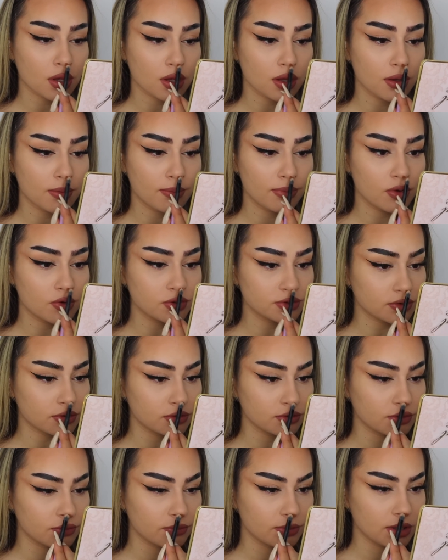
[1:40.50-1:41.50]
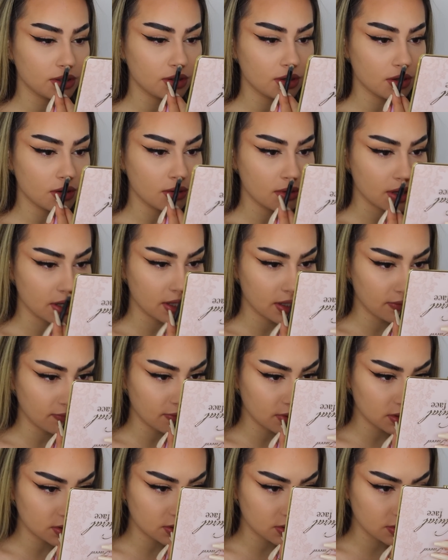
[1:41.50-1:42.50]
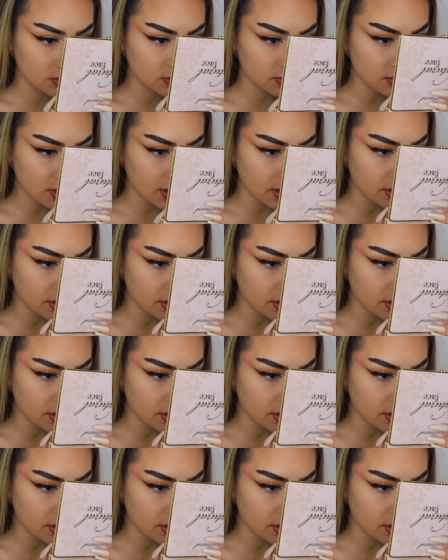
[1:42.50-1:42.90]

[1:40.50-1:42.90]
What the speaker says: a nose contour video, even two I